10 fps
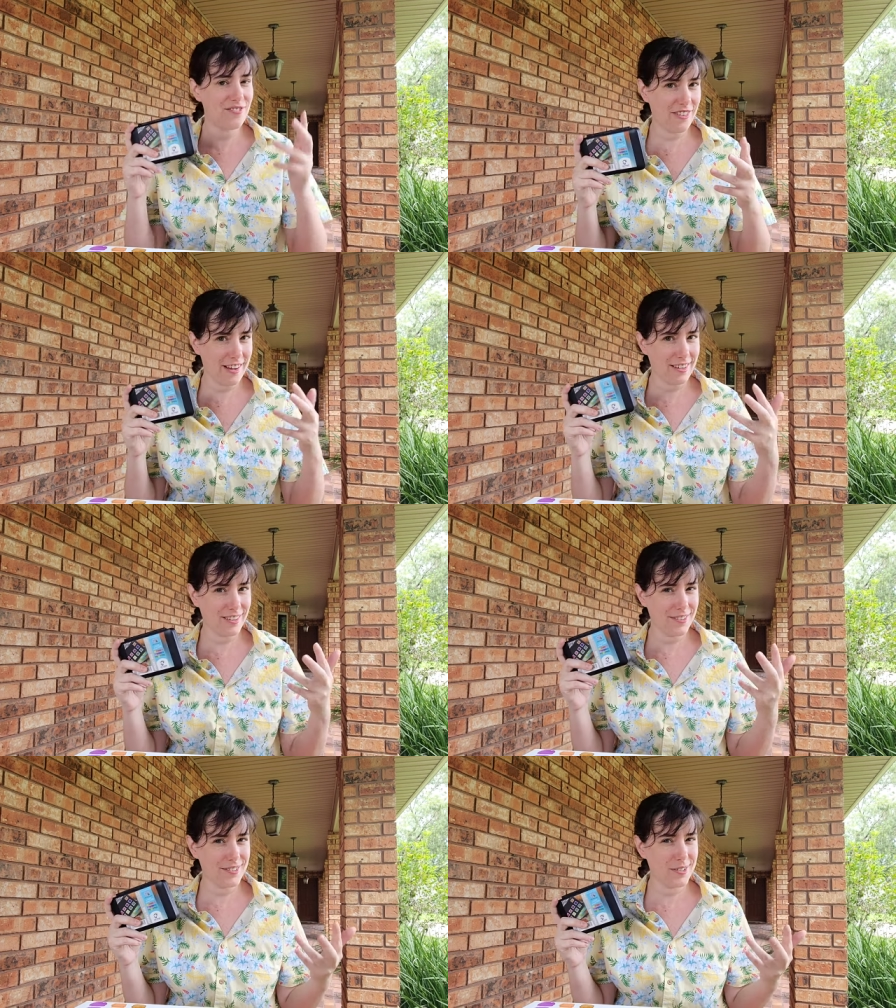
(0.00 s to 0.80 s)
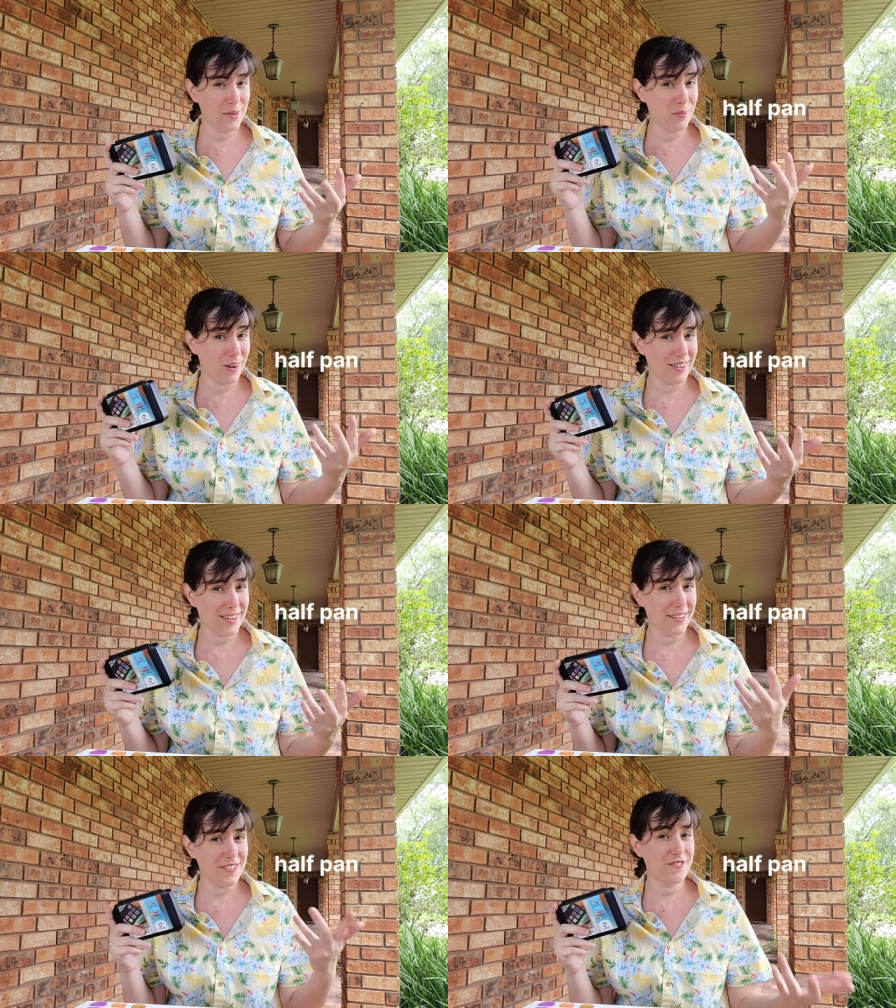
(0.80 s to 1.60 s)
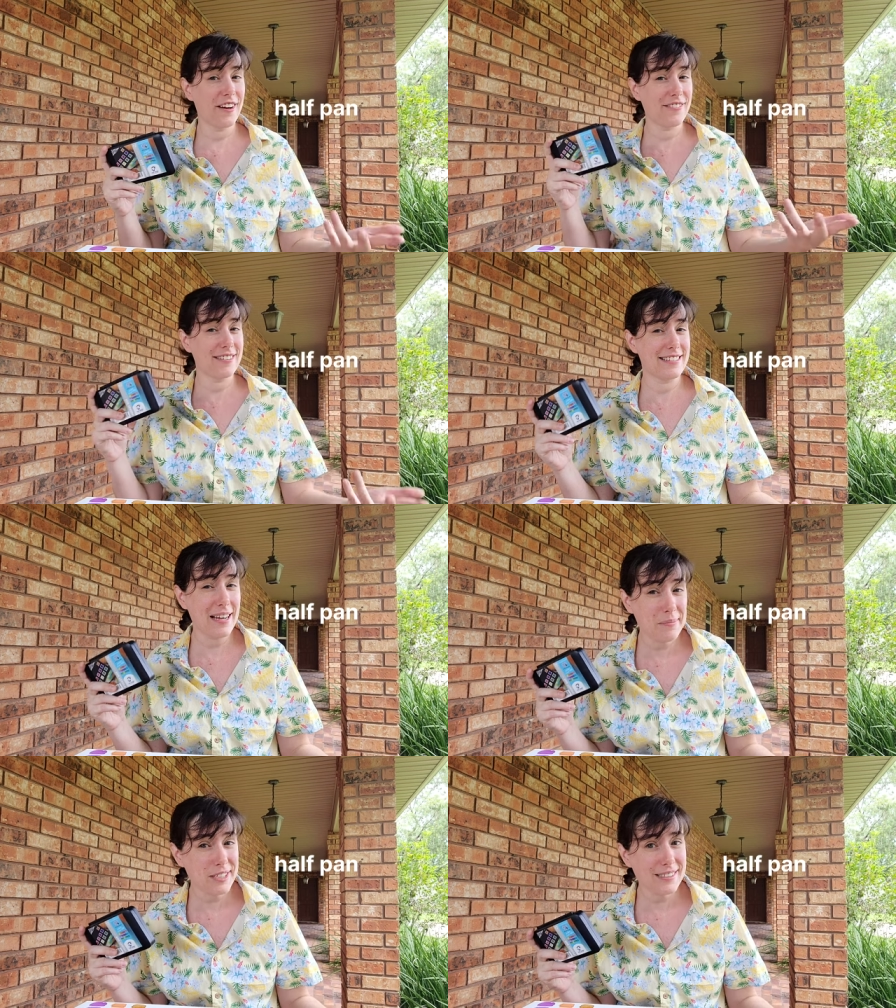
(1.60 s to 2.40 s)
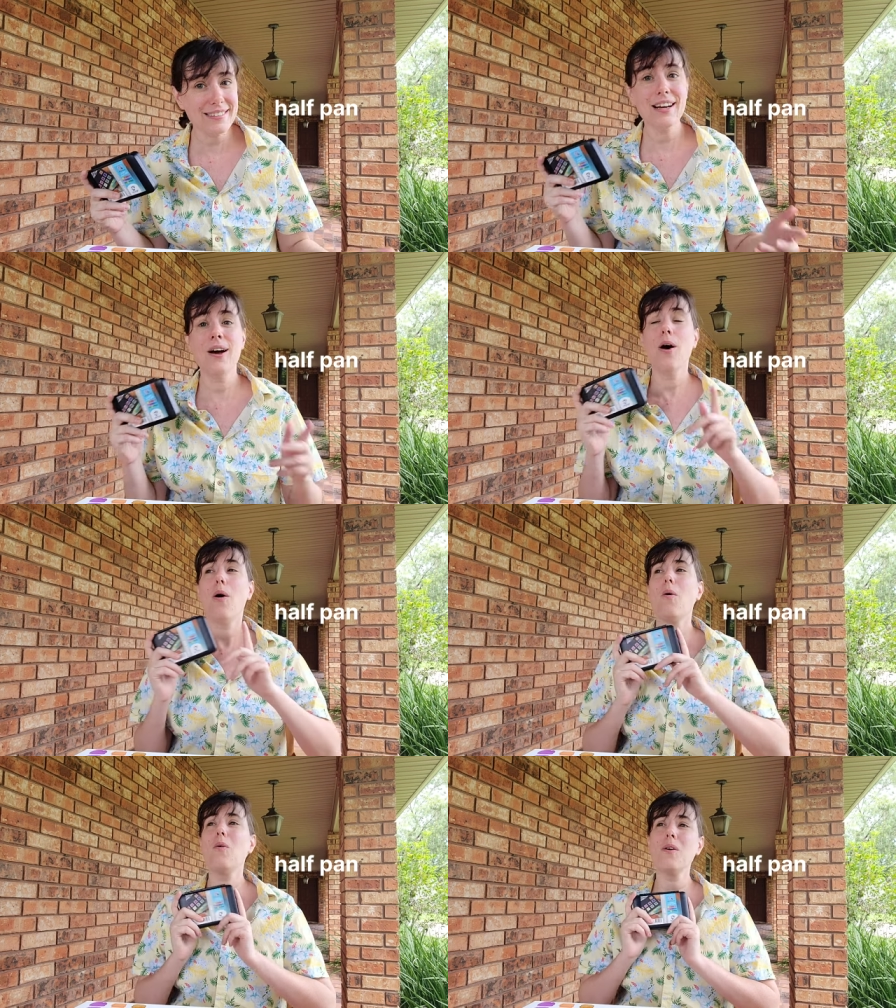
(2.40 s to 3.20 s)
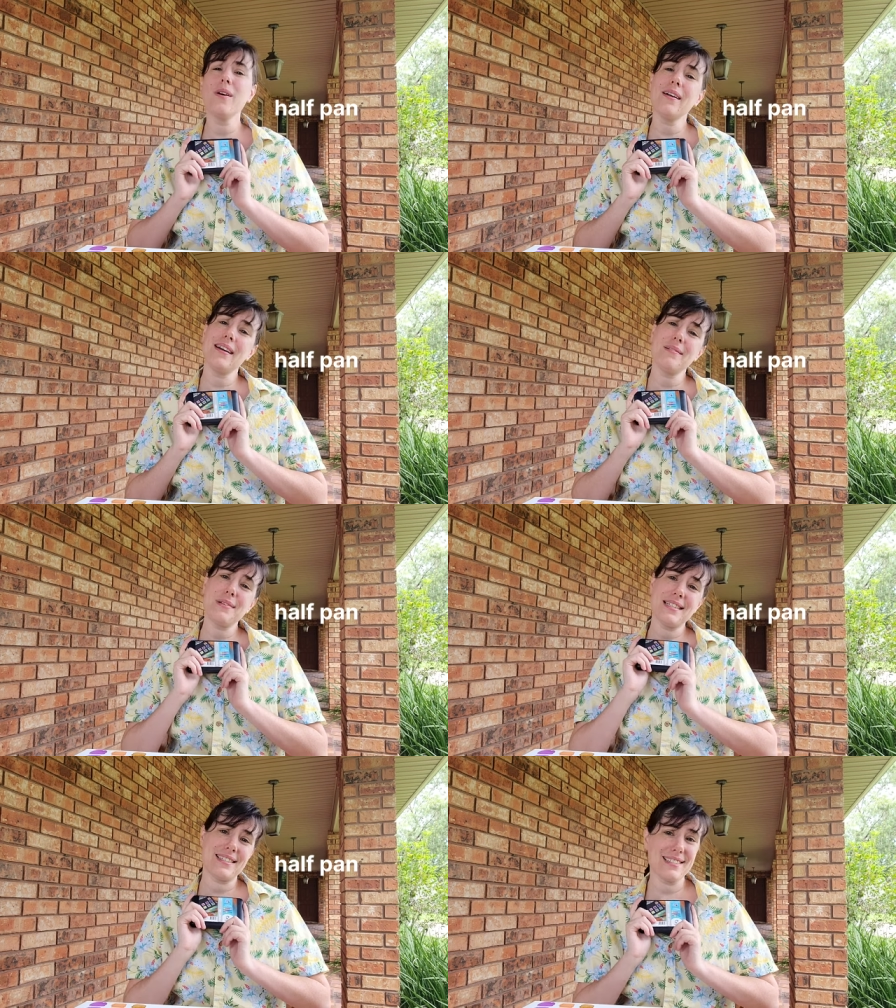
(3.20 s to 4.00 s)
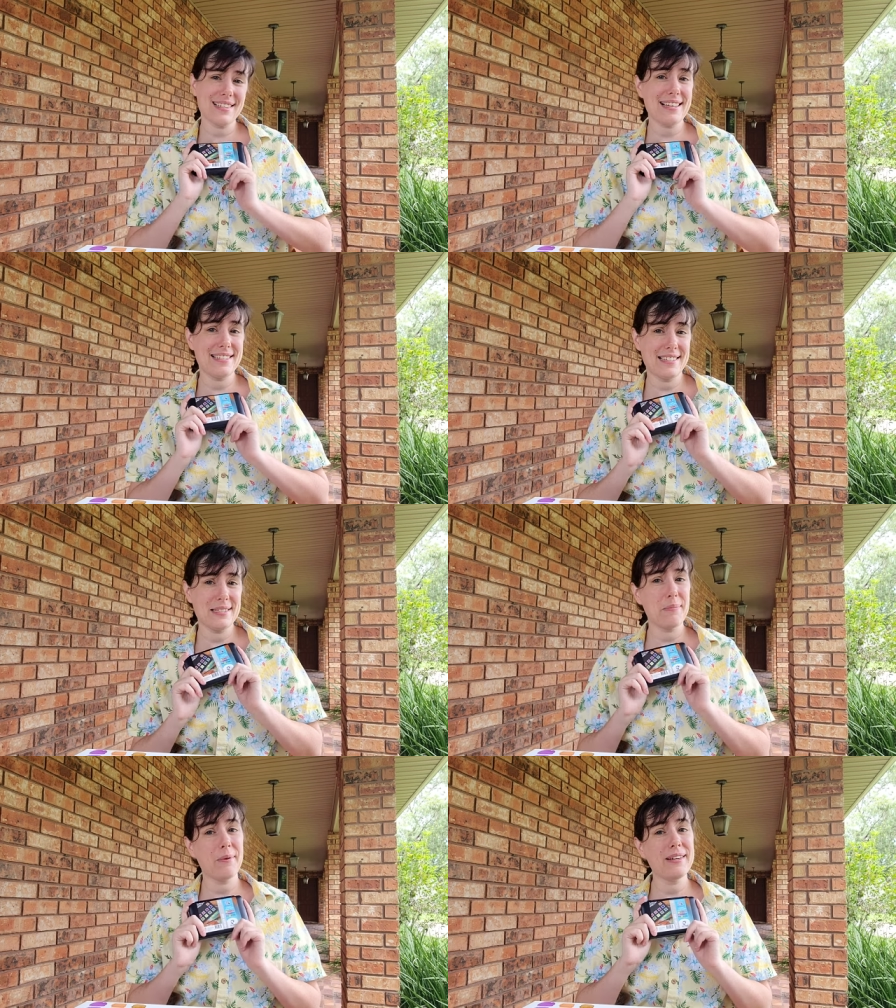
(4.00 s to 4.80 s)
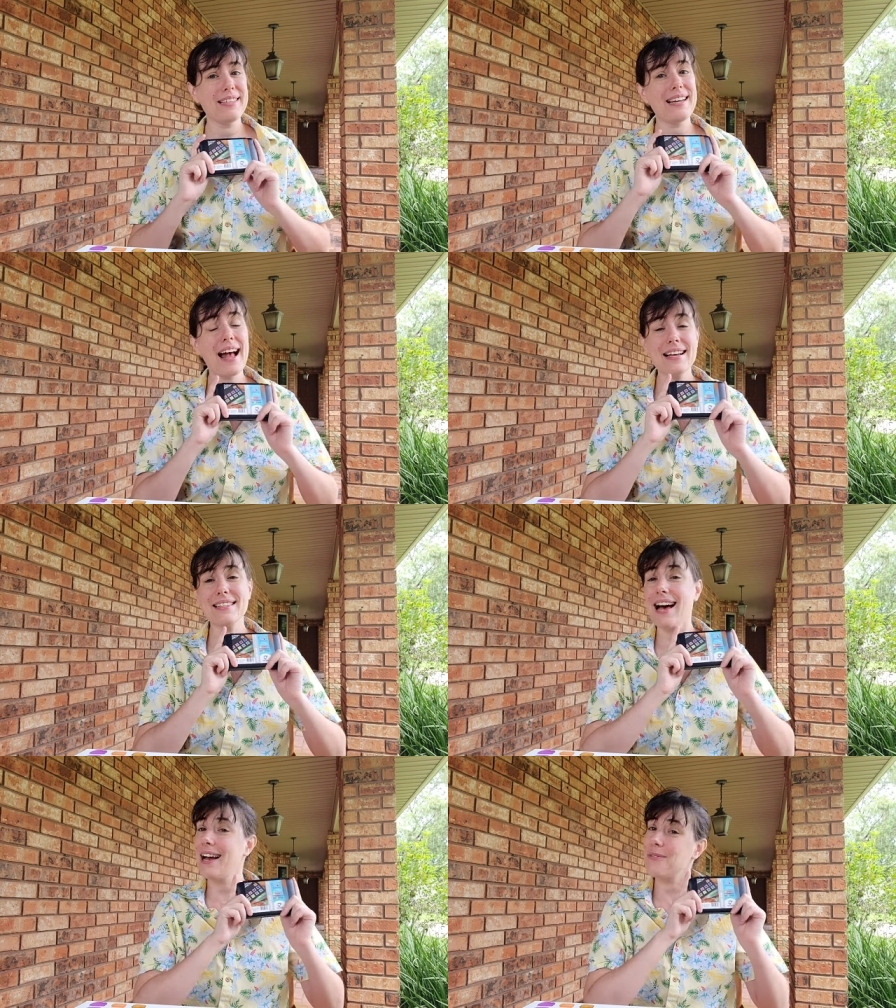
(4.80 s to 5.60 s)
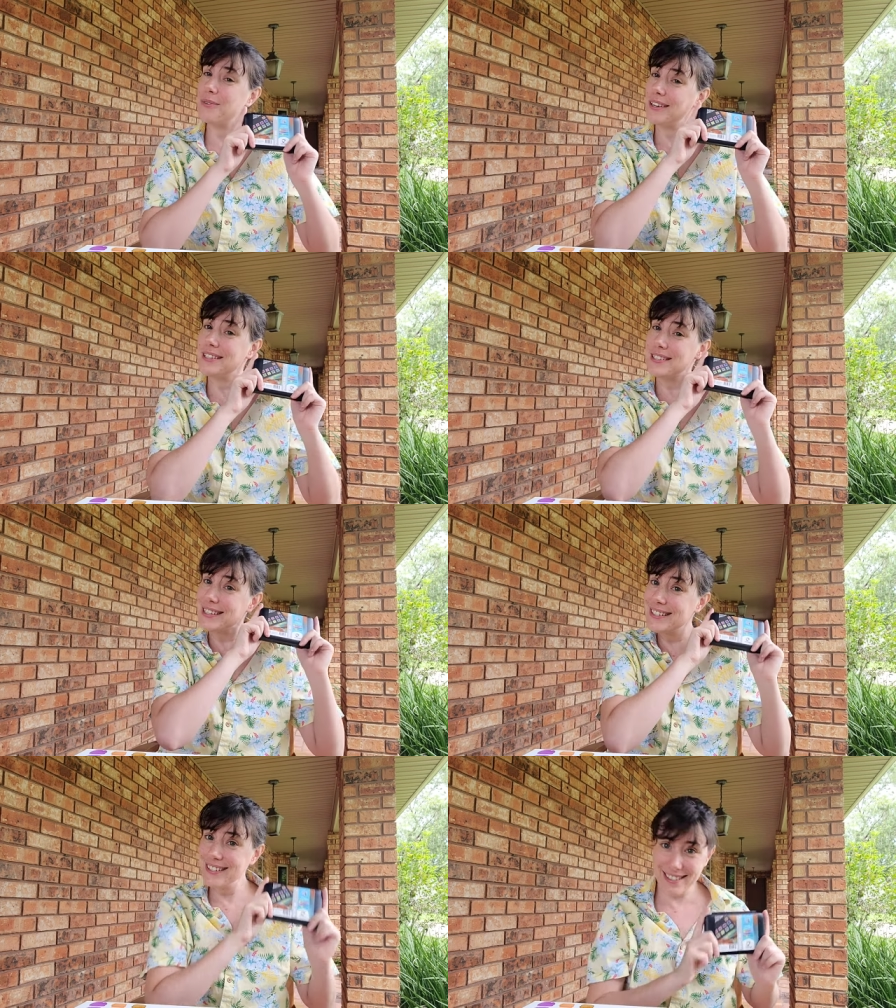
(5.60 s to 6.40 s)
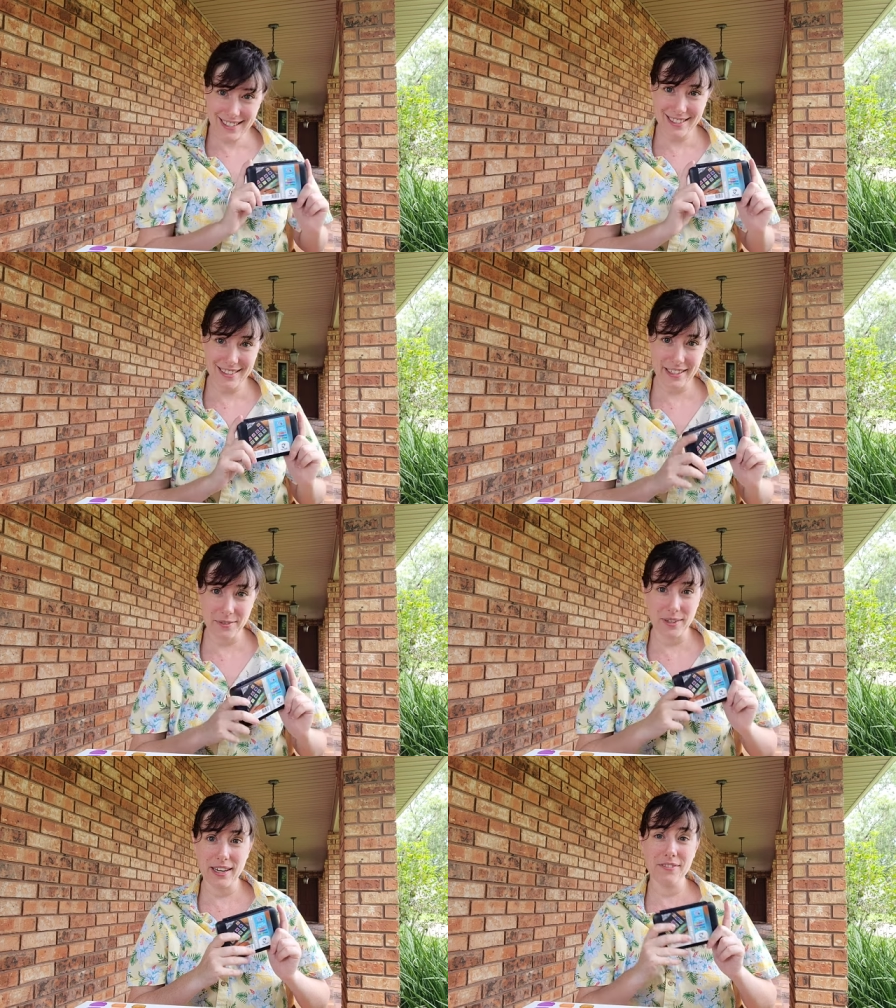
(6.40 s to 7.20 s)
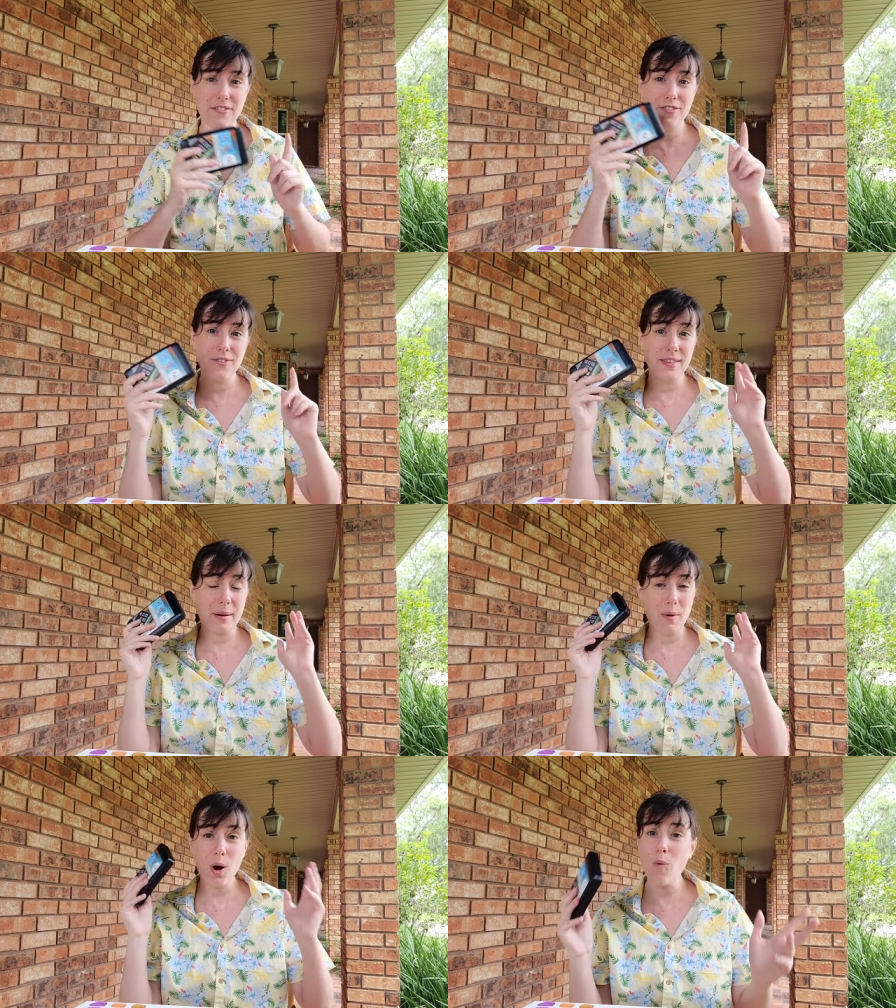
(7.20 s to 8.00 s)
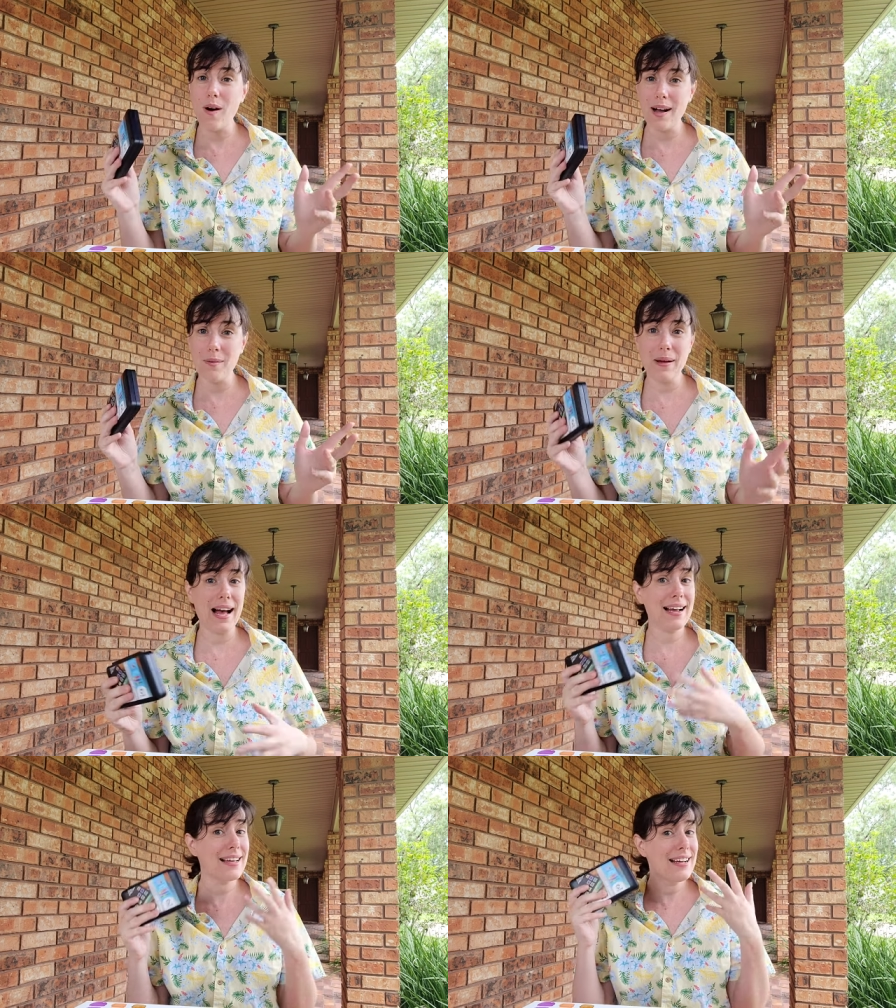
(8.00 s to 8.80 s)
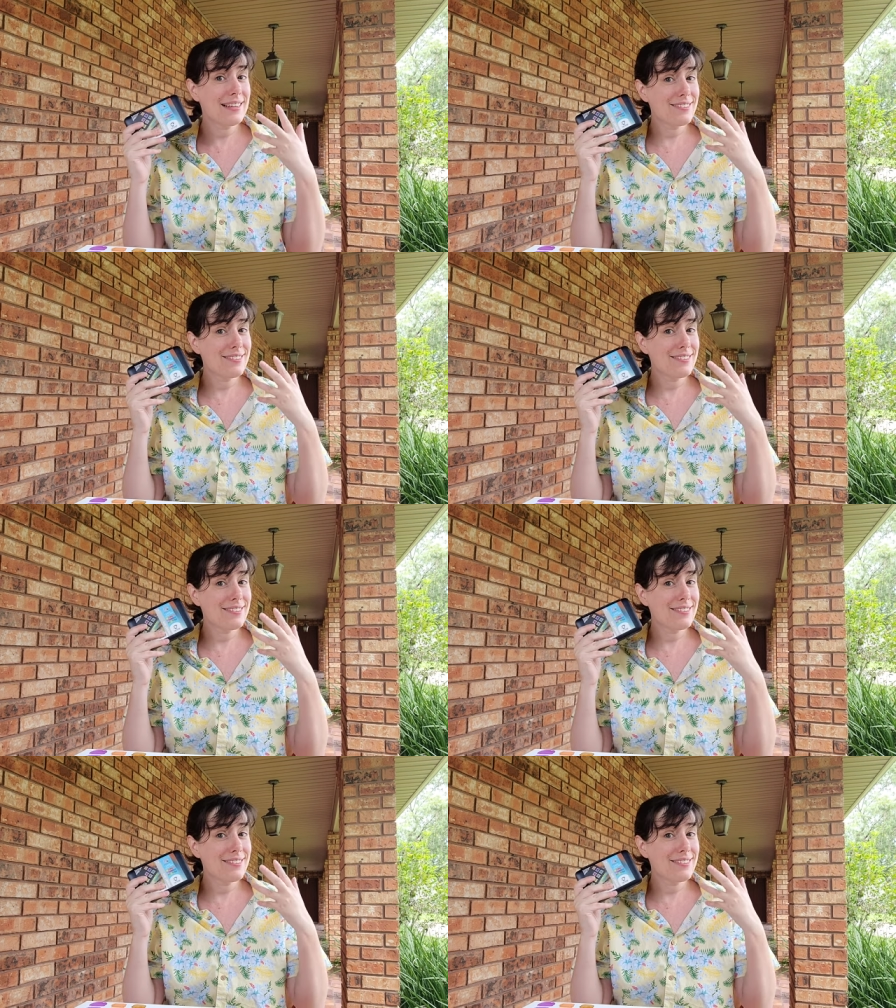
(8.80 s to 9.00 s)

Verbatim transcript: Van Gogh Tube Watercolors found redemption, or am I still as disappointed as I was initially when I reviewed them a while back?